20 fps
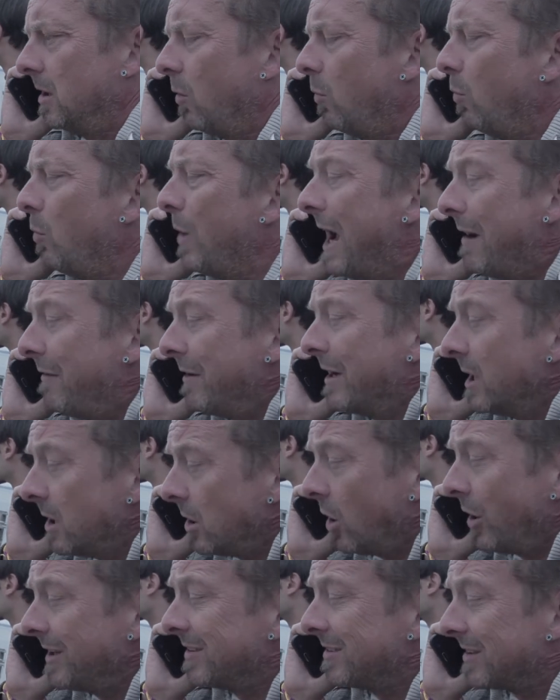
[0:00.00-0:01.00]
We're having a
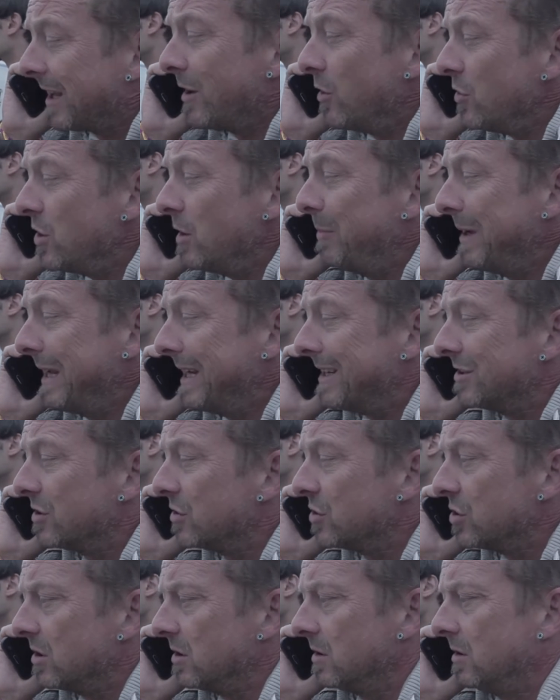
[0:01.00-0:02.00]
nice day on the
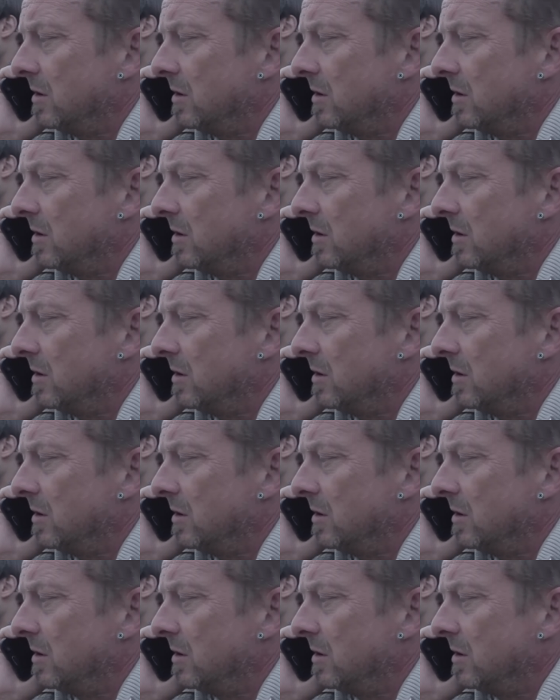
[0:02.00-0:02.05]
beach.